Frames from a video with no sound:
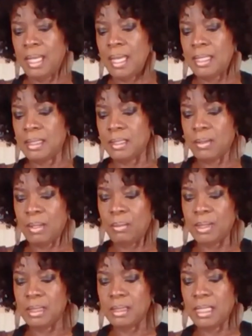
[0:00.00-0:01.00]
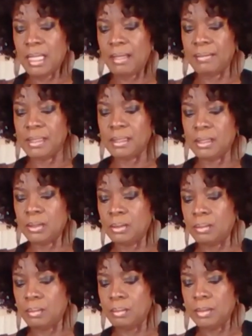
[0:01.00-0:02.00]
And so I wanted to have these
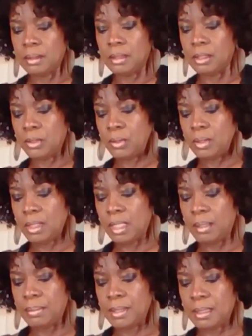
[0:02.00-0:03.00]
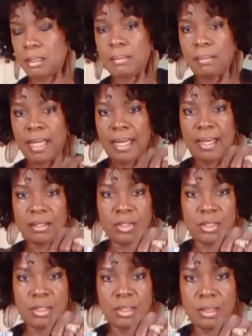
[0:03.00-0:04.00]
little dessert cups to
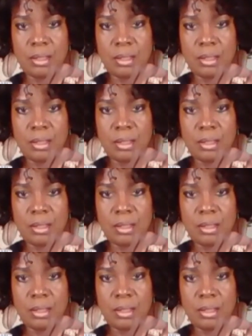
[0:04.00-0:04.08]
match.